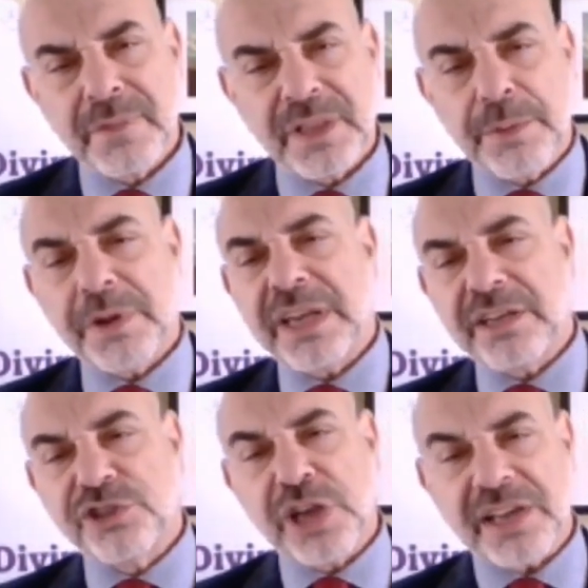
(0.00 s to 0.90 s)
Liberty
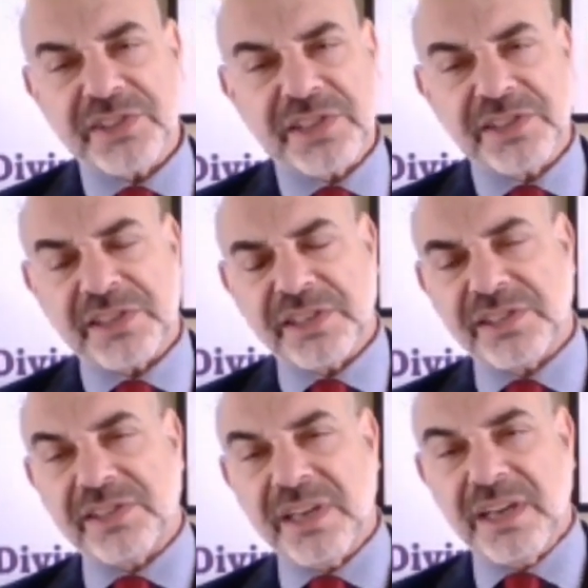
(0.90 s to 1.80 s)
and justice
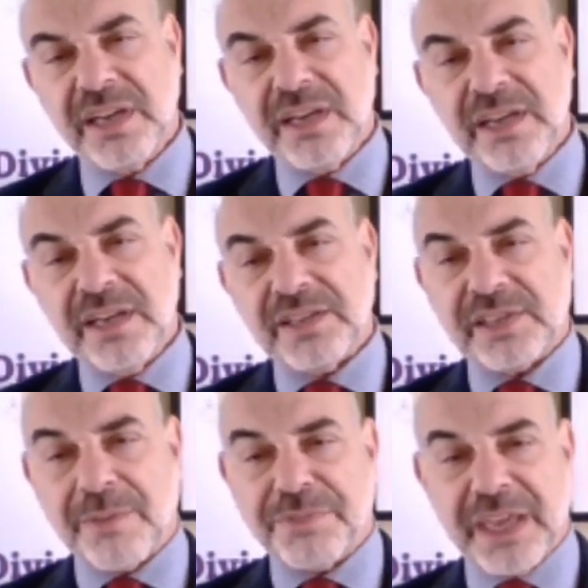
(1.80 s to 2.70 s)
is
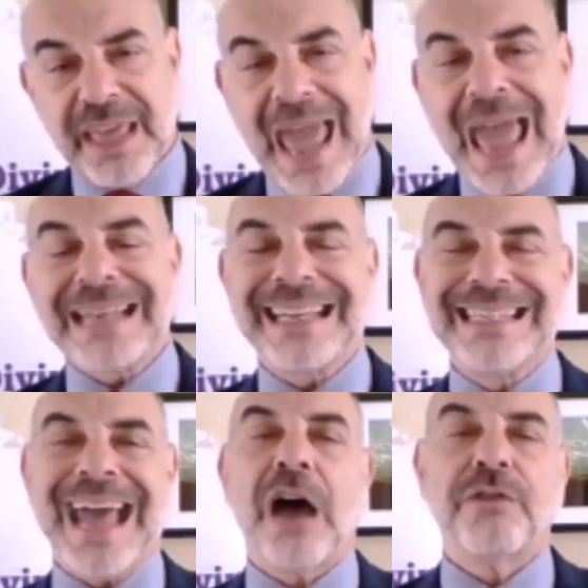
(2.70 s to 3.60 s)
something
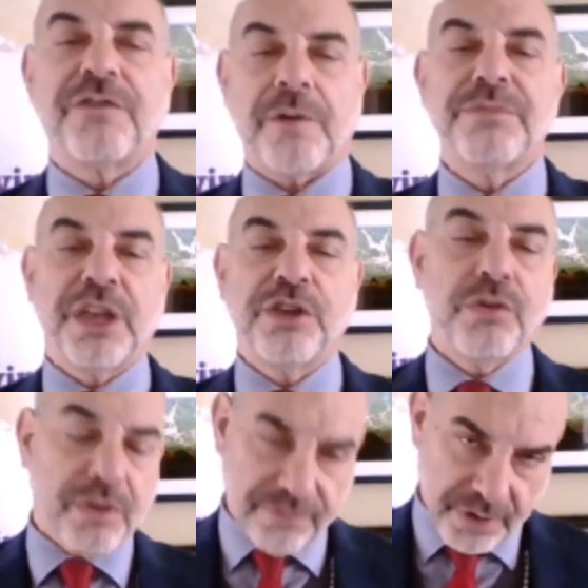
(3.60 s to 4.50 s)
handed down from the
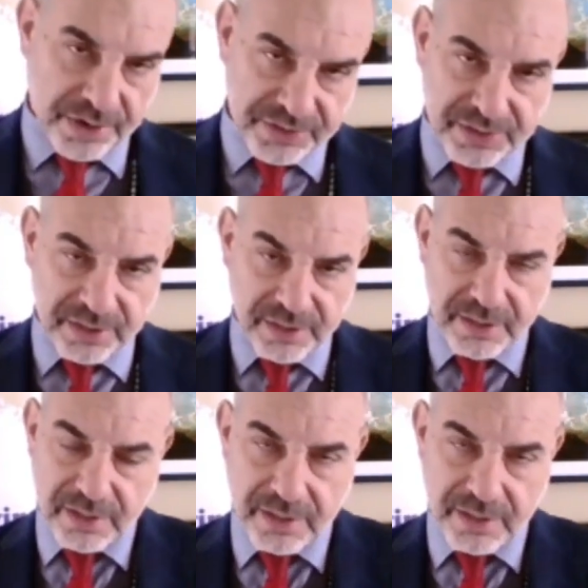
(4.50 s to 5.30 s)
universe